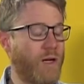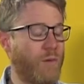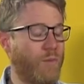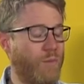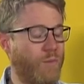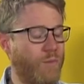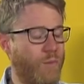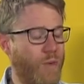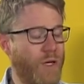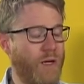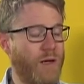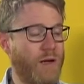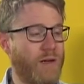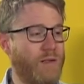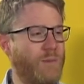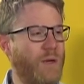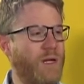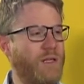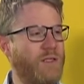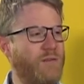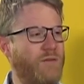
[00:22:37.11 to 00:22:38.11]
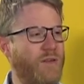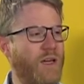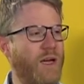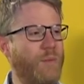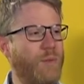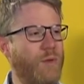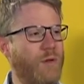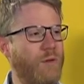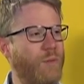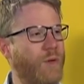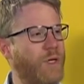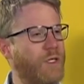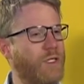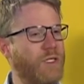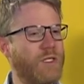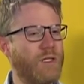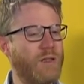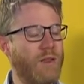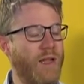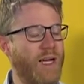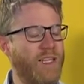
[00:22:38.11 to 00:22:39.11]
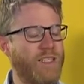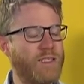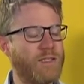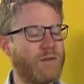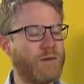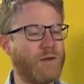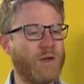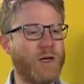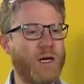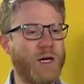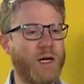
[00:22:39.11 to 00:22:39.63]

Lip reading: a big expansive capital budget, and that's